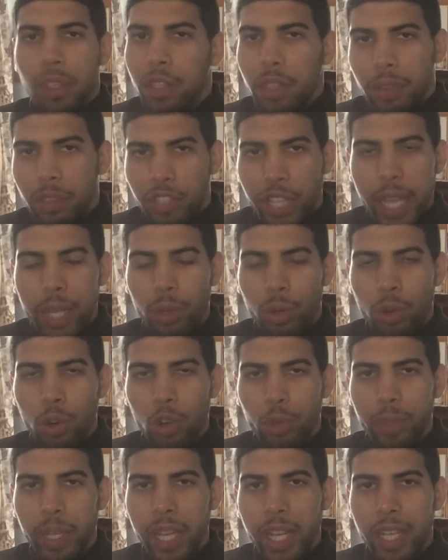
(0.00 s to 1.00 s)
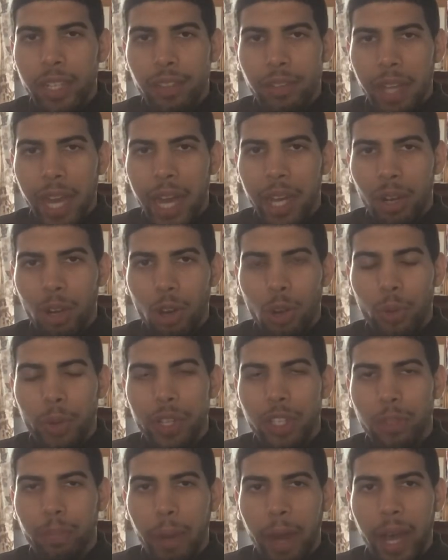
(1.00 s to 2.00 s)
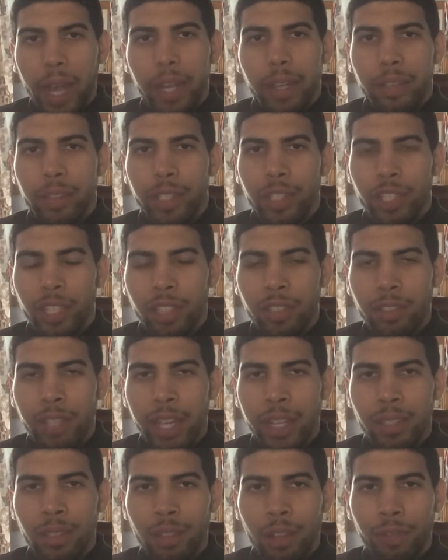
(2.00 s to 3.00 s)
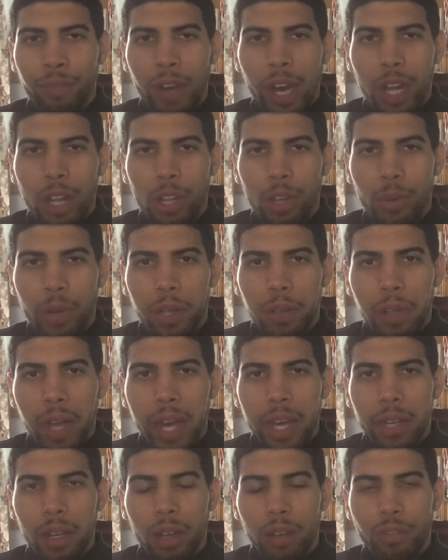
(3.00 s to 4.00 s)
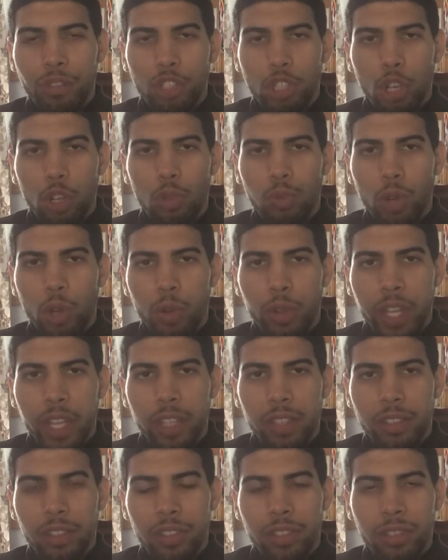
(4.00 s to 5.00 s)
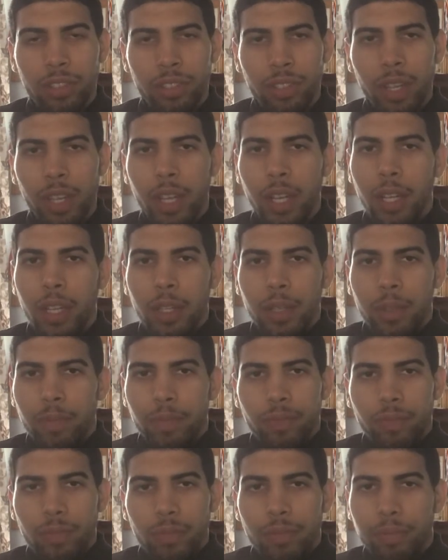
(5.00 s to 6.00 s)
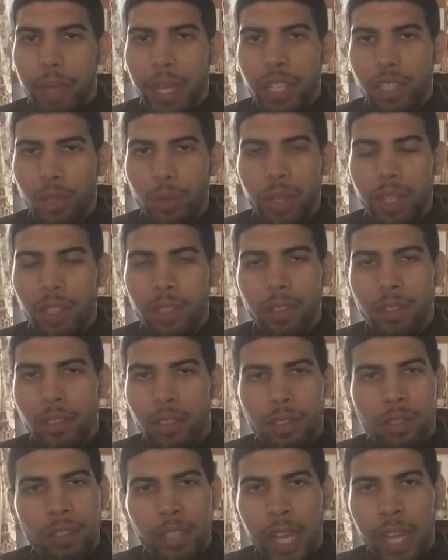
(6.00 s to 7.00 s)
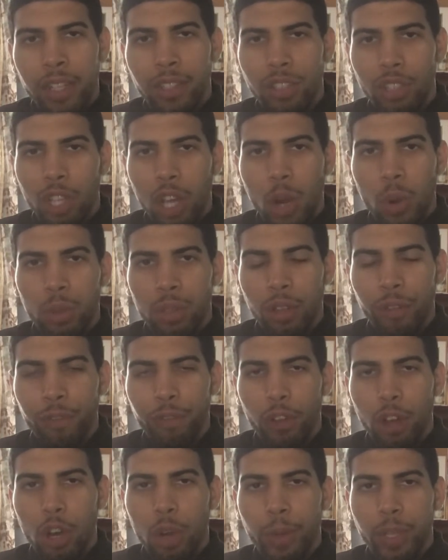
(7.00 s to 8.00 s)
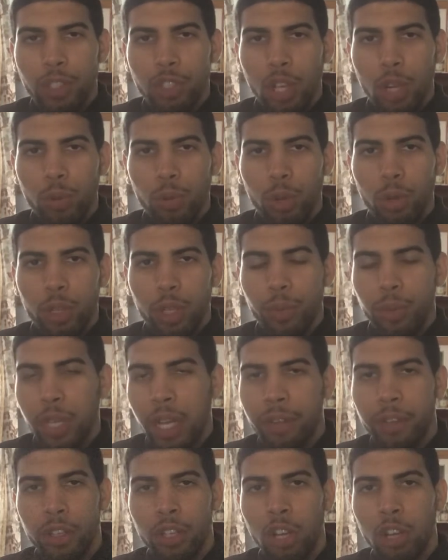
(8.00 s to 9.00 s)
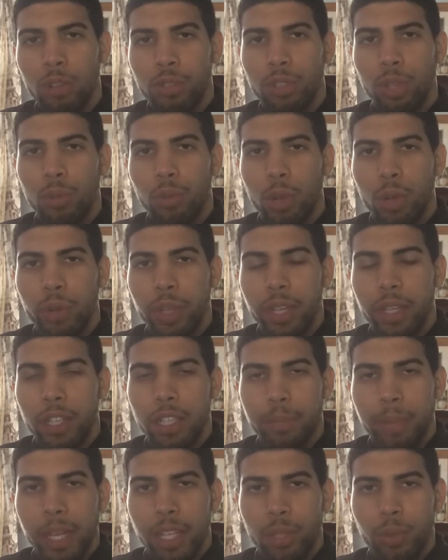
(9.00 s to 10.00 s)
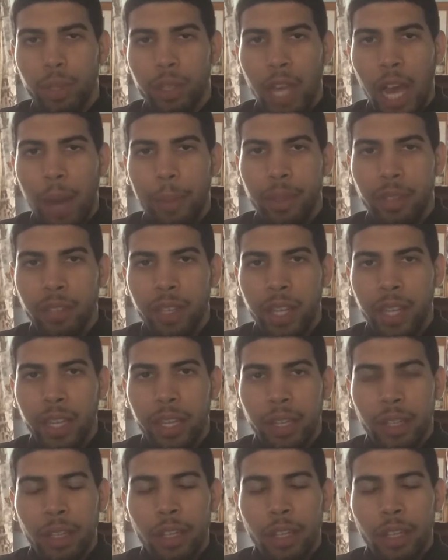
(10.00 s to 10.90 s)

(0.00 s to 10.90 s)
Daniel Cormier is not always biased. He just tends to follow a lot of Joe Rogan's, basically tends to go with the flow with Joe Rogan whenever Co Joe Rogan is basically commentating